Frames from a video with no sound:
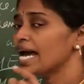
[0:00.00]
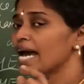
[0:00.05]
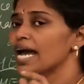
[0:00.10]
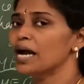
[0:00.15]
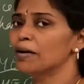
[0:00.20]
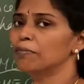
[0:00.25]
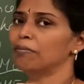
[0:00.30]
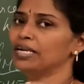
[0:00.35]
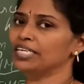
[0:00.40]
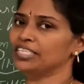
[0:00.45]

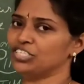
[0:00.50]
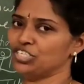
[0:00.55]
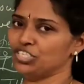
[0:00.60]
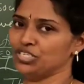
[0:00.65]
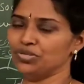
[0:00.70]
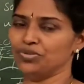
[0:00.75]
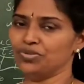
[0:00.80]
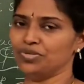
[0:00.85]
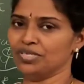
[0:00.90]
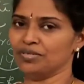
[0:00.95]

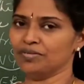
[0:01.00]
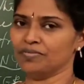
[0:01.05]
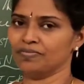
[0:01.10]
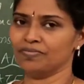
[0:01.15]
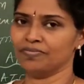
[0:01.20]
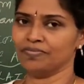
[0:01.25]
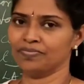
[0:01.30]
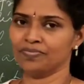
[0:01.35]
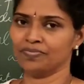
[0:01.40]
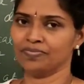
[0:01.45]
amplitude.
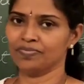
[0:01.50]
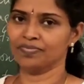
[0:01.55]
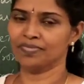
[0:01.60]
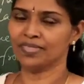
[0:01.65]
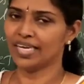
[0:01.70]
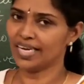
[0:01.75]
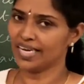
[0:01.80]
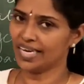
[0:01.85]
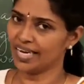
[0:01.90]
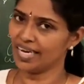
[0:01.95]

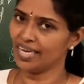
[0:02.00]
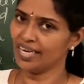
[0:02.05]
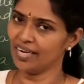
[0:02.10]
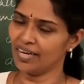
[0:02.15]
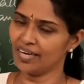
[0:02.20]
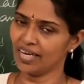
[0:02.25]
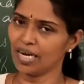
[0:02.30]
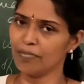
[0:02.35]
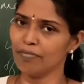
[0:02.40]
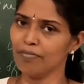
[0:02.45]
Again,
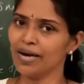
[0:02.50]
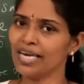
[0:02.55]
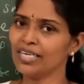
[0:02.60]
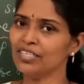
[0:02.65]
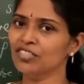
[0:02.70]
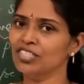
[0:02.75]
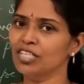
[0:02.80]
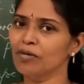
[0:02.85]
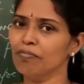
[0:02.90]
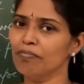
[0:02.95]
come back to
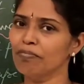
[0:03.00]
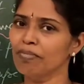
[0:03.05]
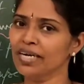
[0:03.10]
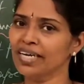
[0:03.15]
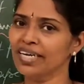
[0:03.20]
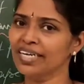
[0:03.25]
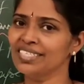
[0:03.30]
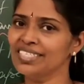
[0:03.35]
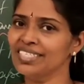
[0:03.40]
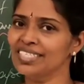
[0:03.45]
the
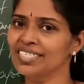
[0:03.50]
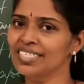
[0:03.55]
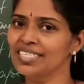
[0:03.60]
bucket.